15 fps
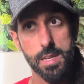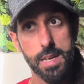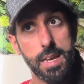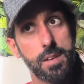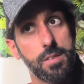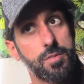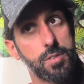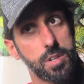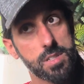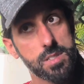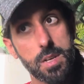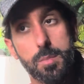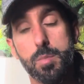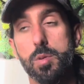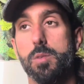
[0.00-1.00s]
And for
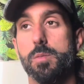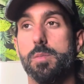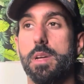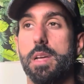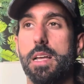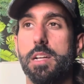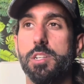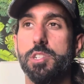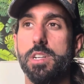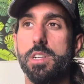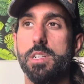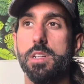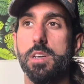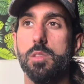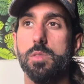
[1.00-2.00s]
example, I'll share
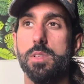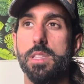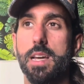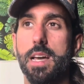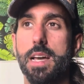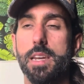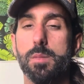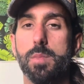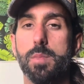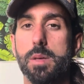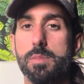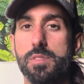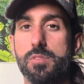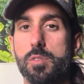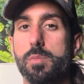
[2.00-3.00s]
another one that I had in mind
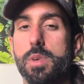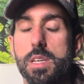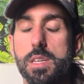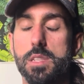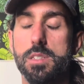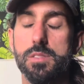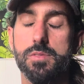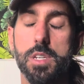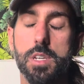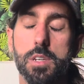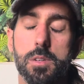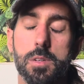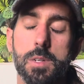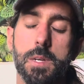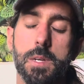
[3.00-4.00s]
before making this video.